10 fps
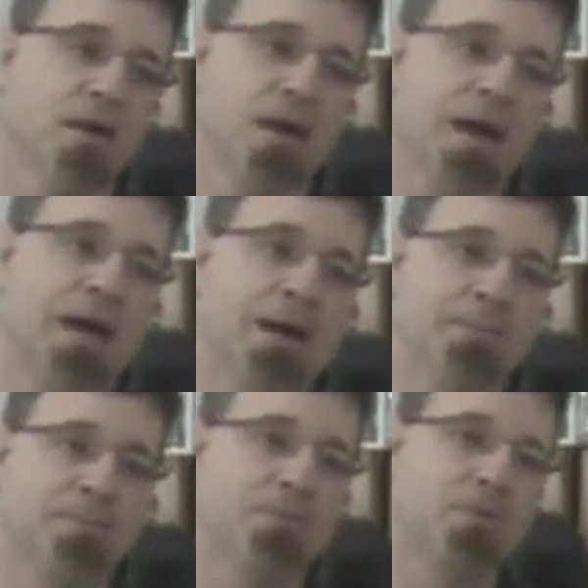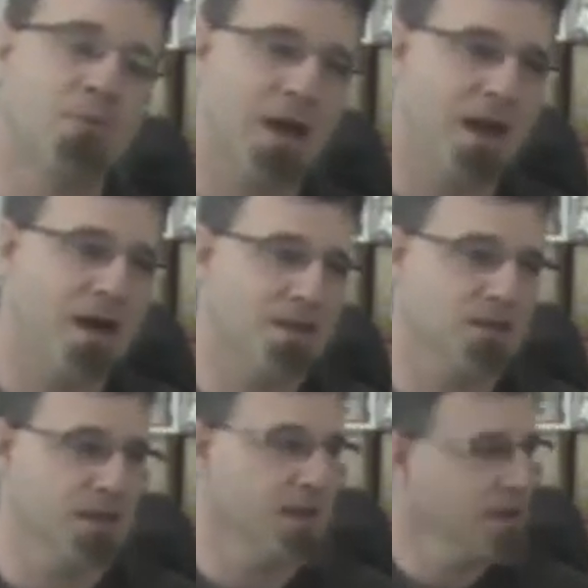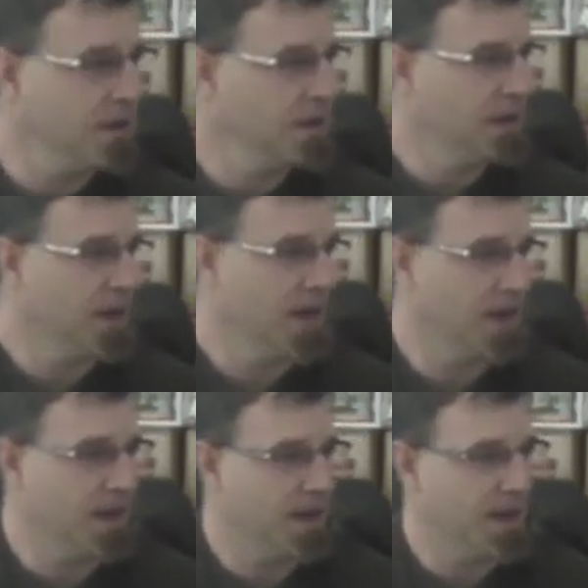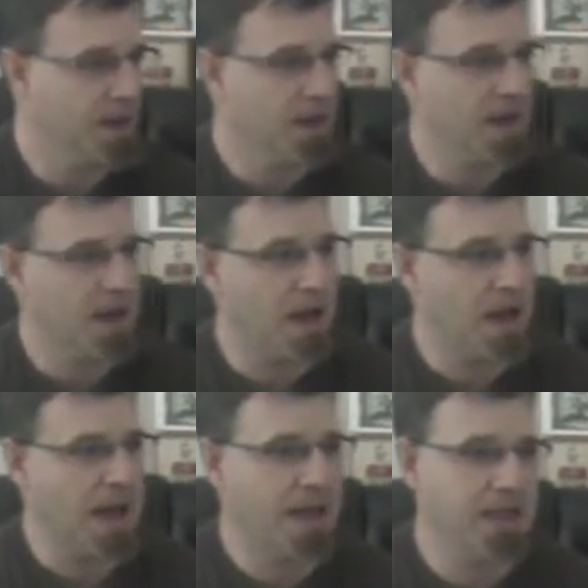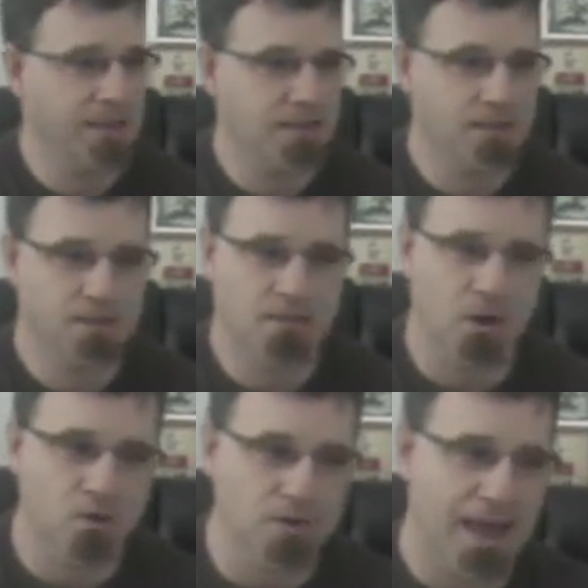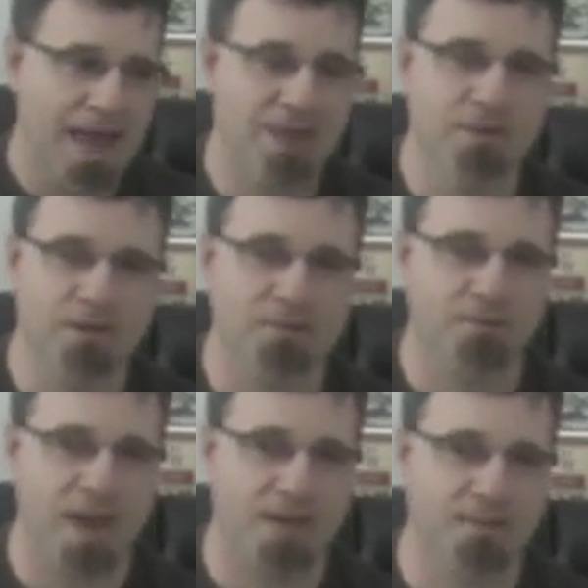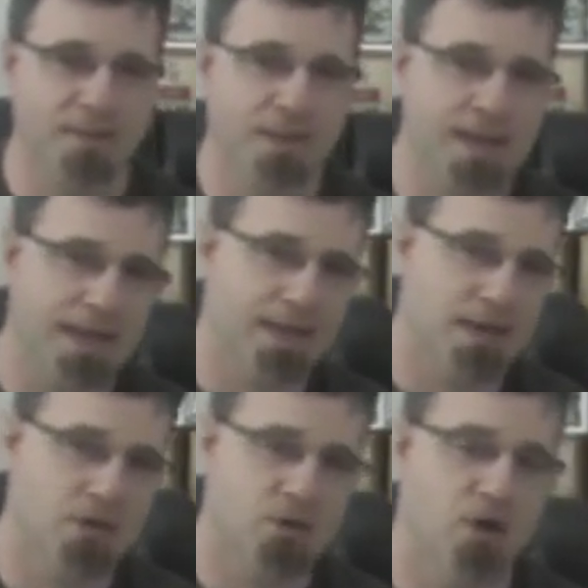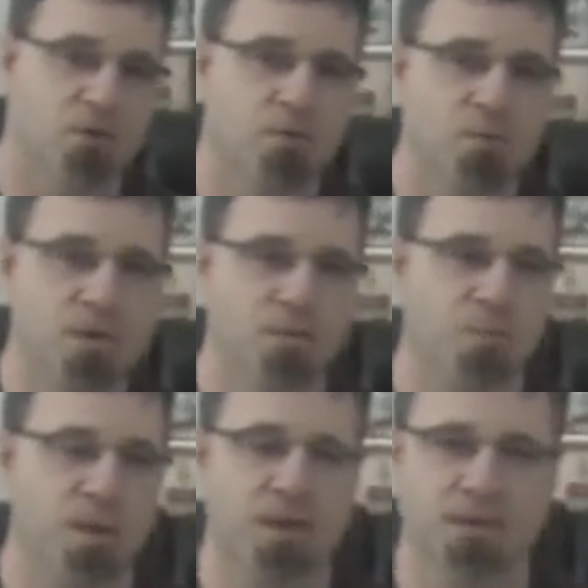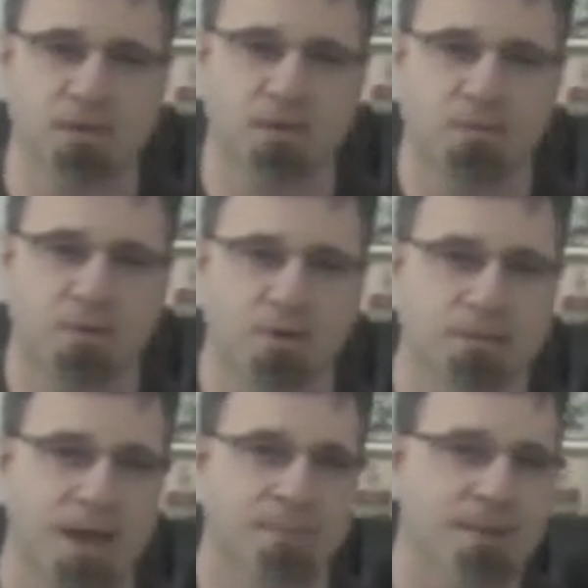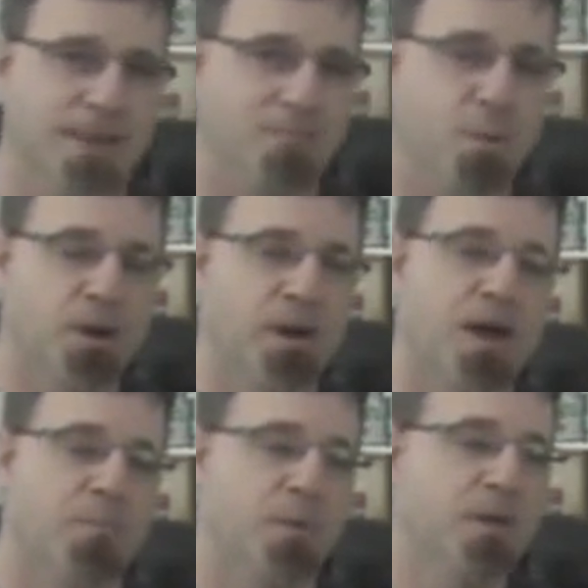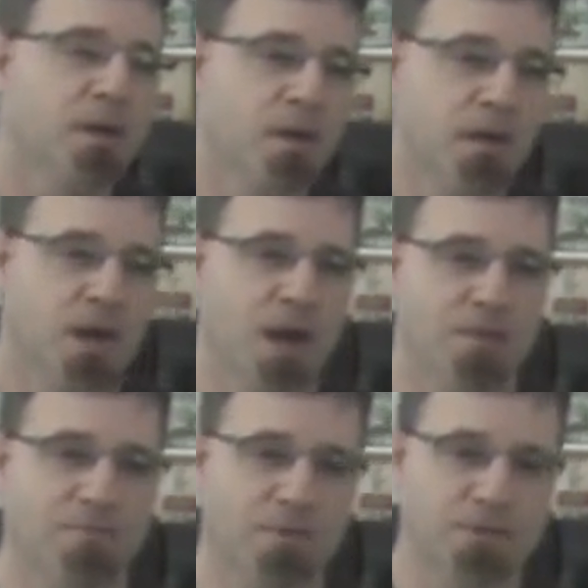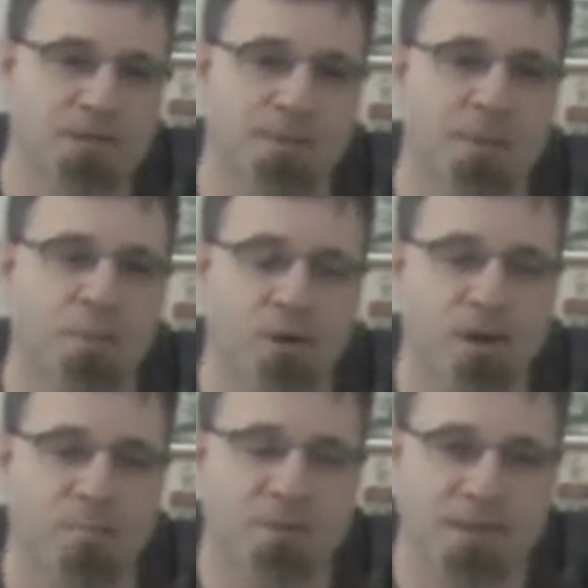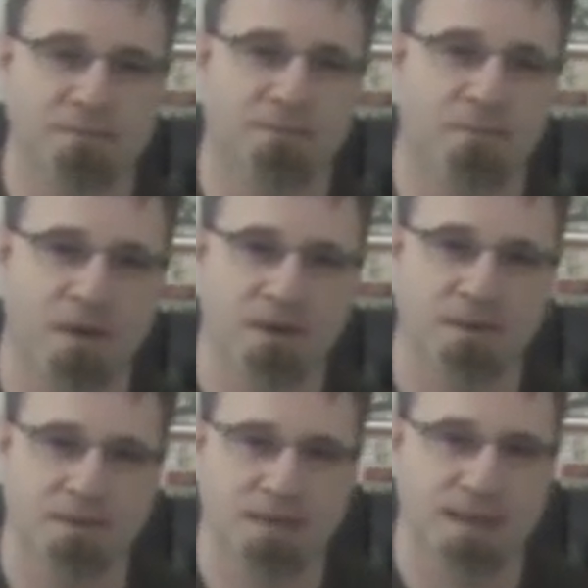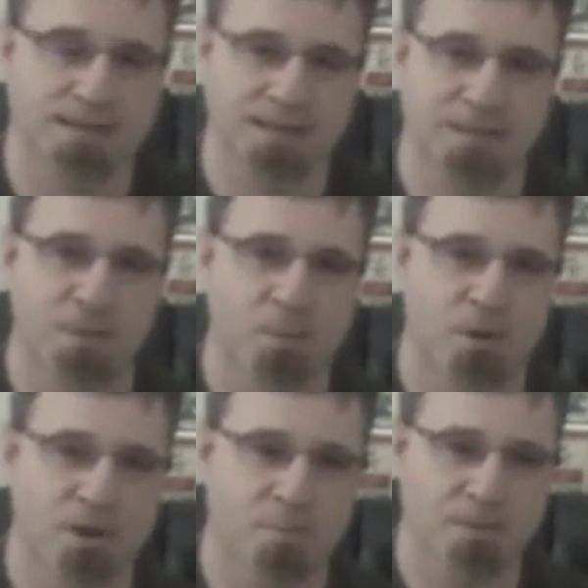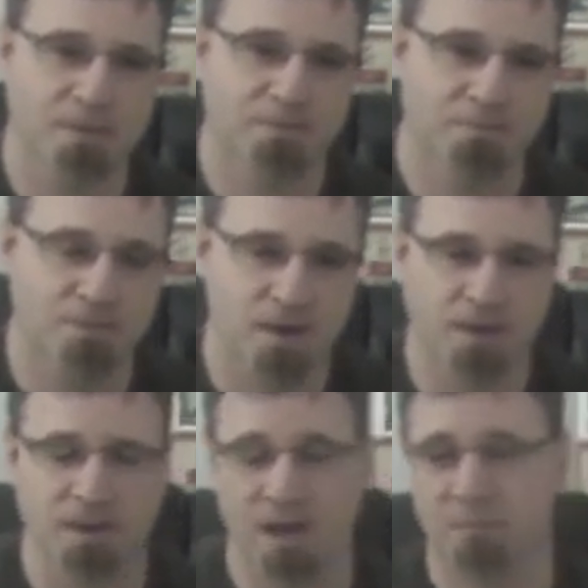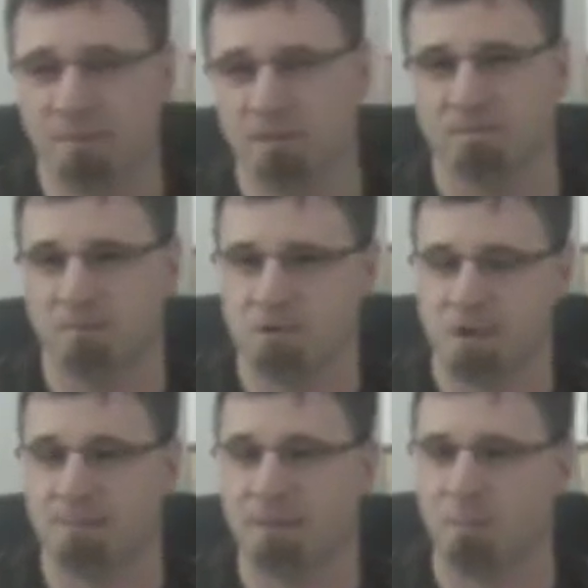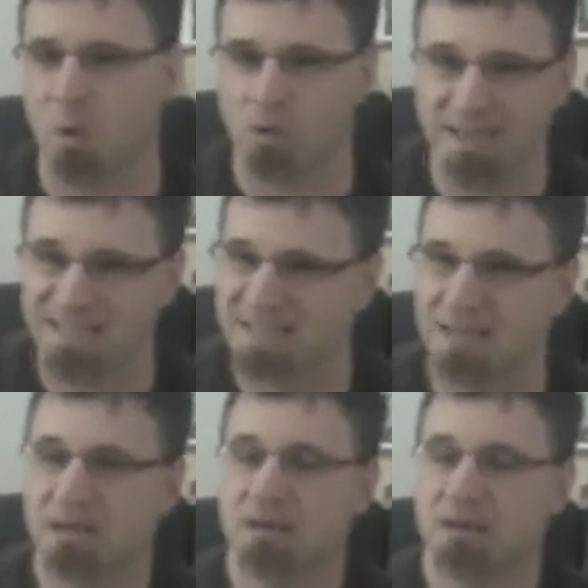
Quite honestly, I don't have any faith in that Kickstarter. And the reason being is it's the 3rd time that they put it up. The first time they put it up, it didn't fund. The second time they put it up, it didn't fund. I don't know, maybe the first time they pulled it.